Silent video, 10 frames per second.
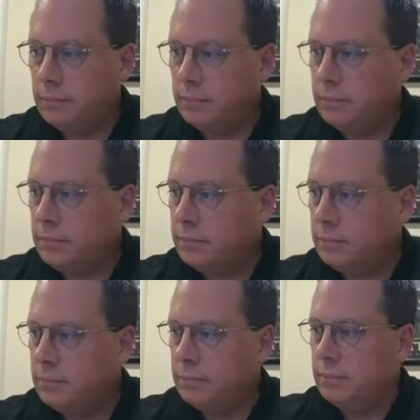
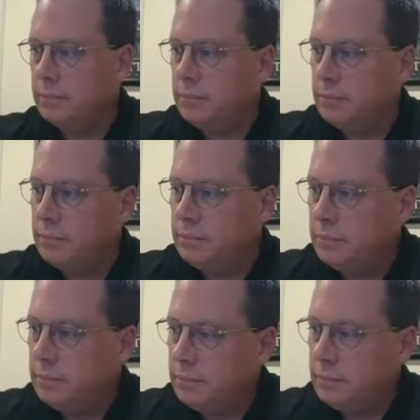
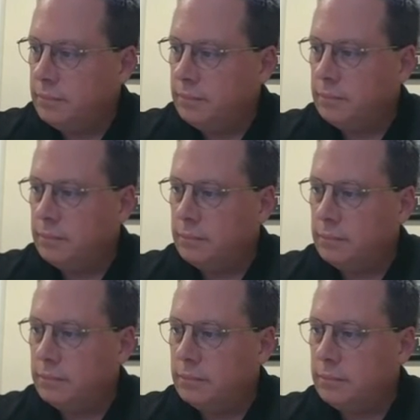
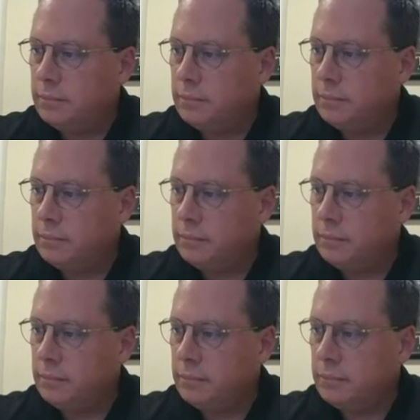
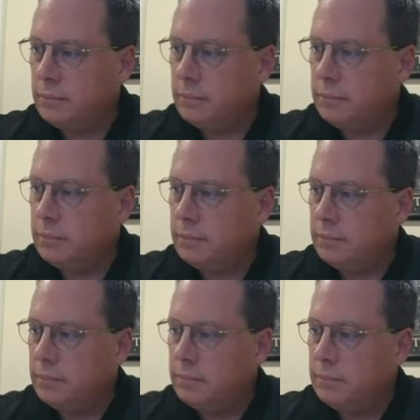
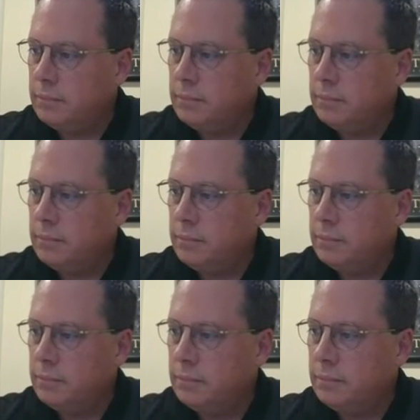
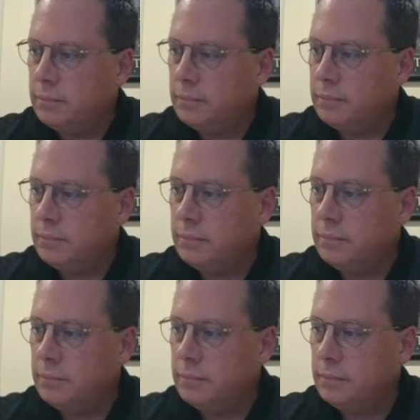
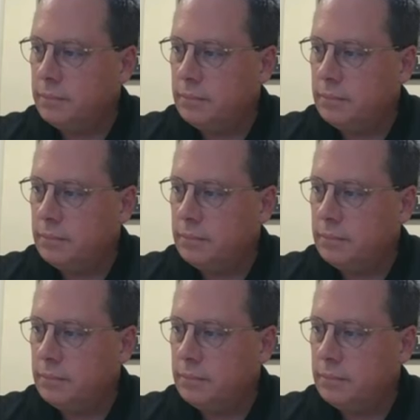No words are spoken by the person on screen.